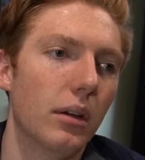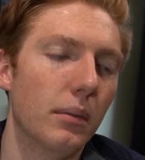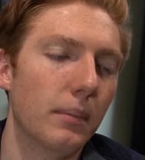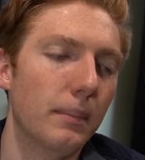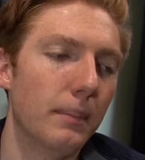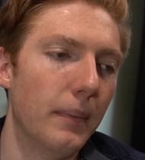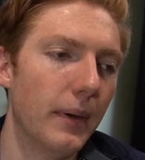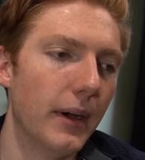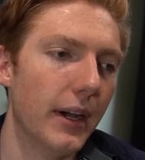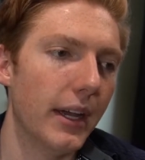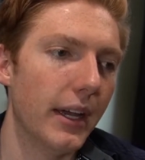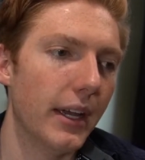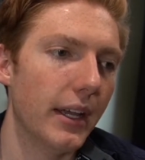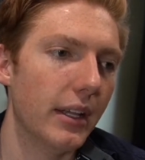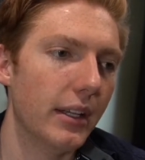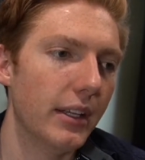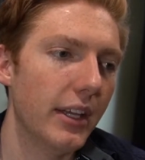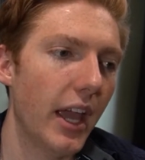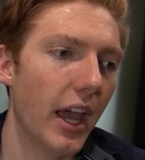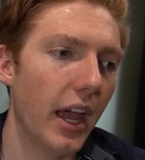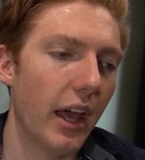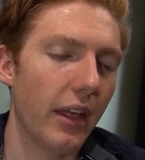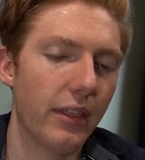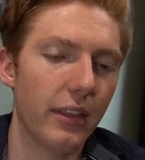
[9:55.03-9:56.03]
But
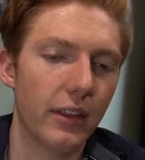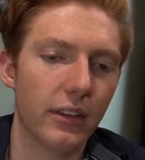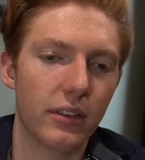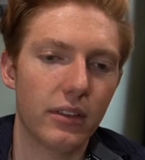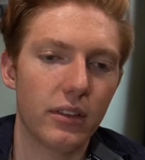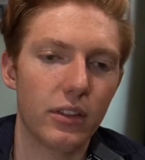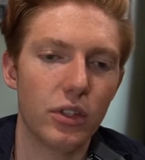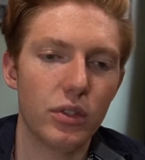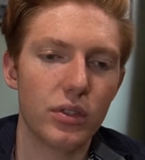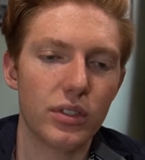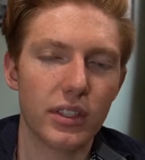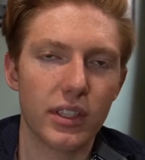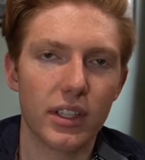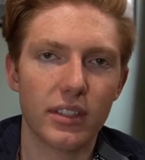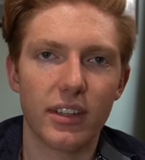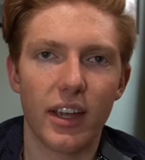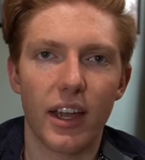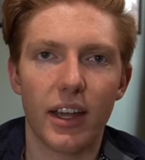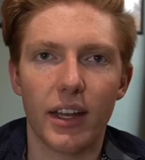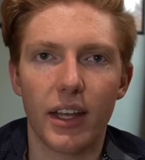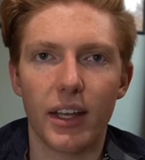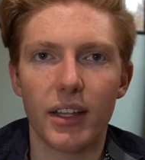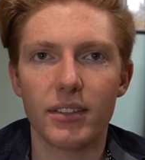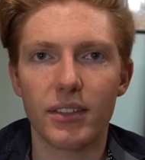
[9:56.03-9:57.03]
yeah, I think using the
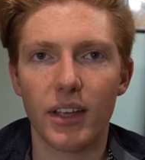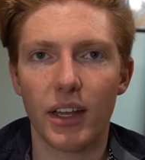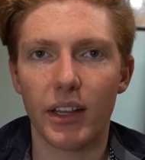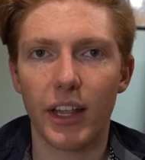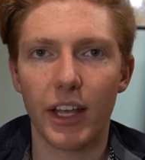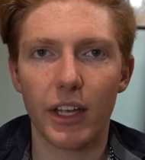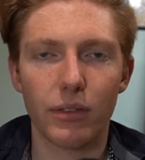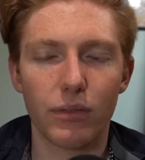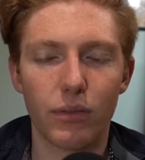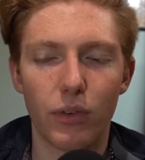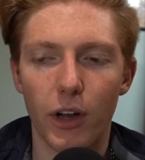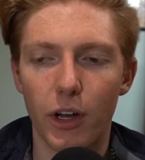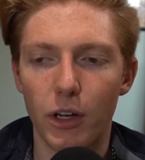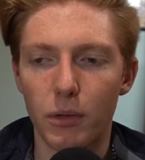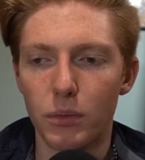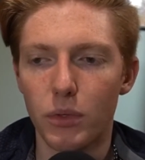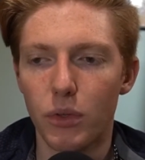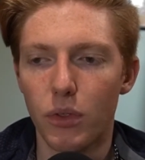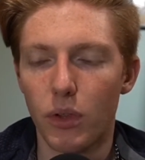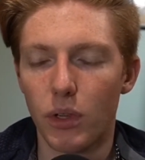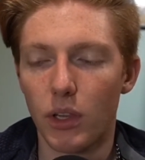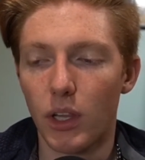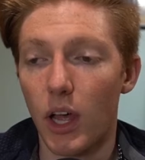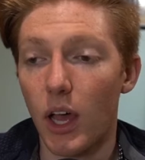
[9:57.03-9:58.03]
tight ends, I like
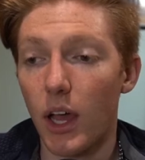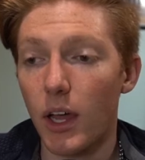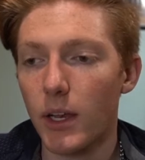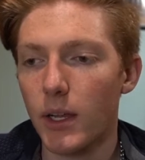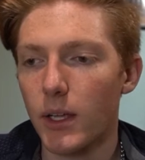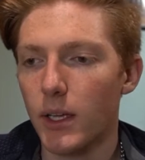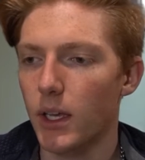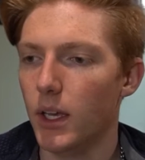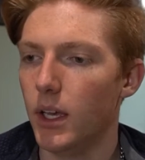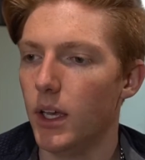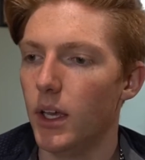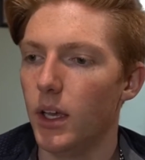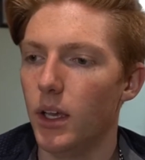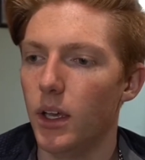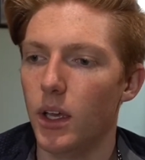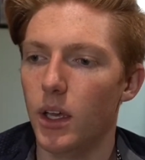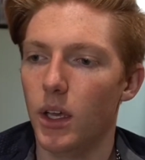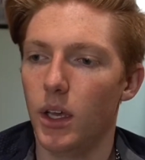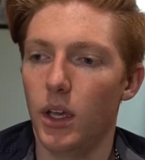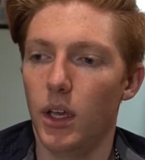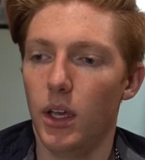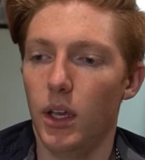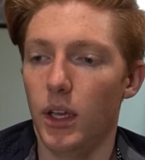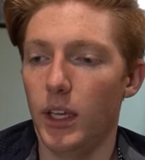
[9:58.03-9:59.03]
Freiermuth a lot.
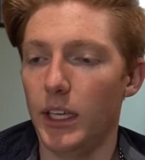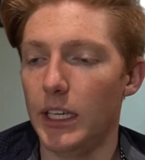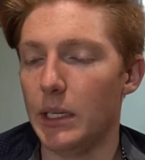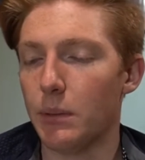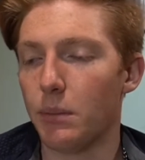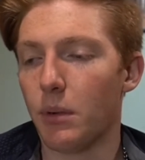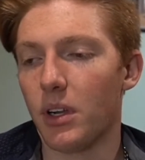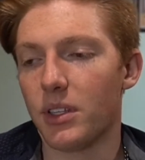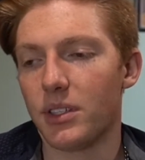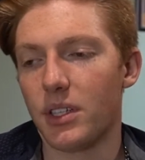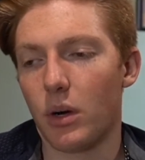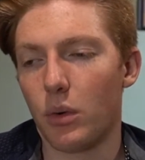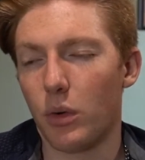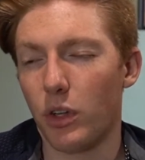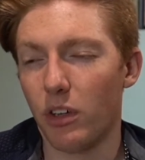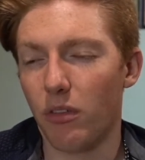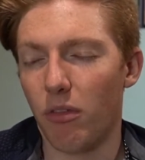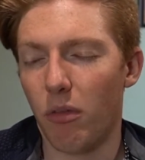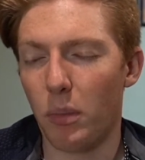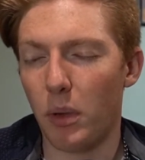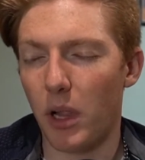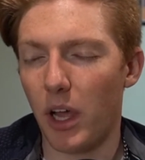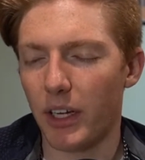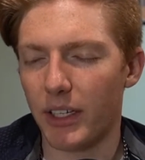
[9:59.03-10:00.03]
Ebron's not really a
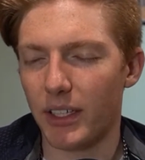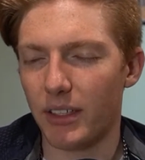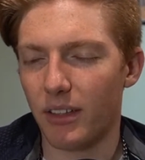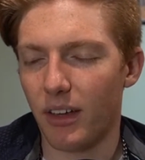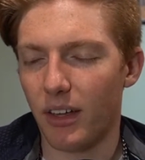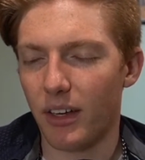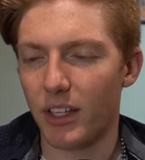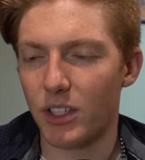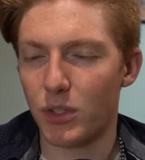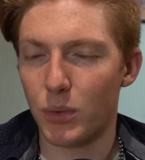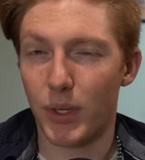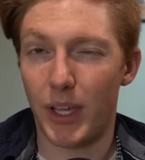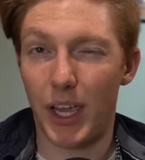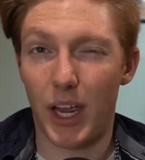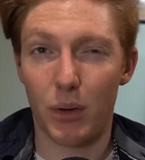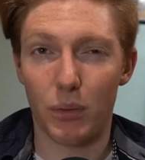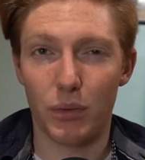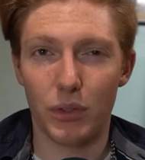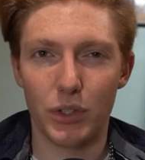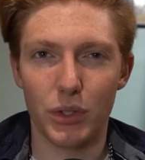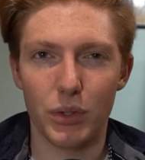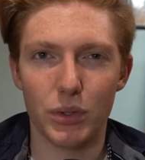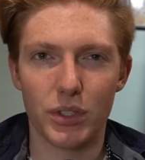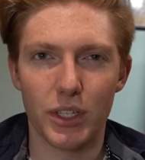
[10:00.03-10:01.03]
blocking tight end, so we can't
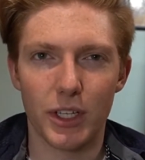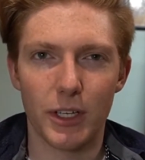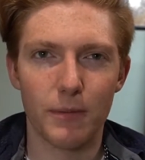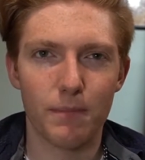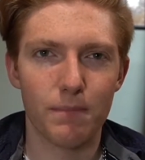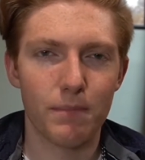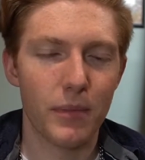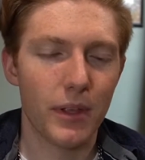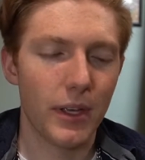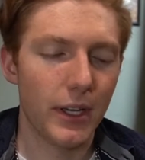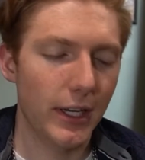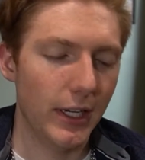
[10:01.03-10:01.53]
really use him.